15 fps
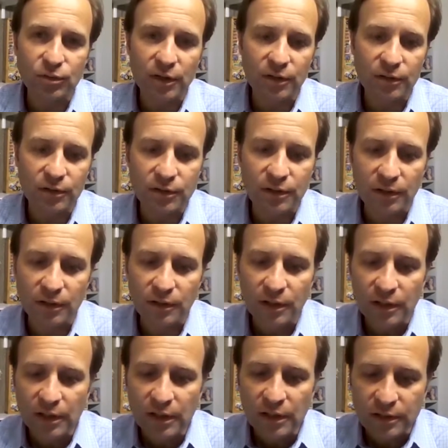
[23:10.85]
Others are
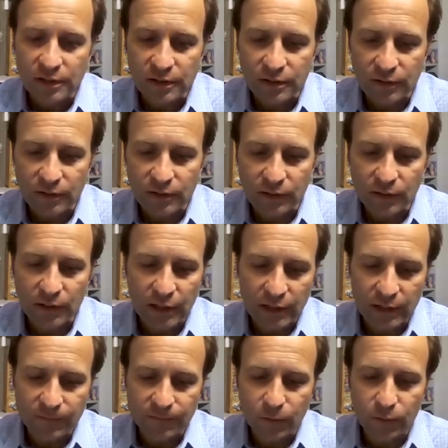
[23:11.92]
still
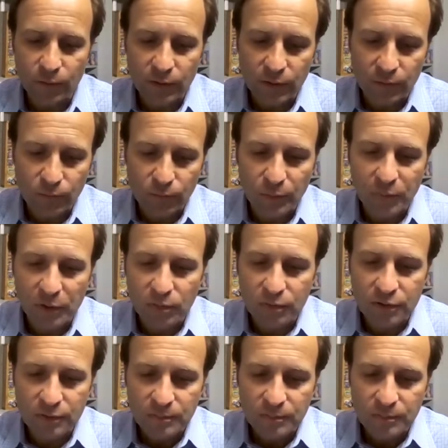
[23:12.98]
fully remote.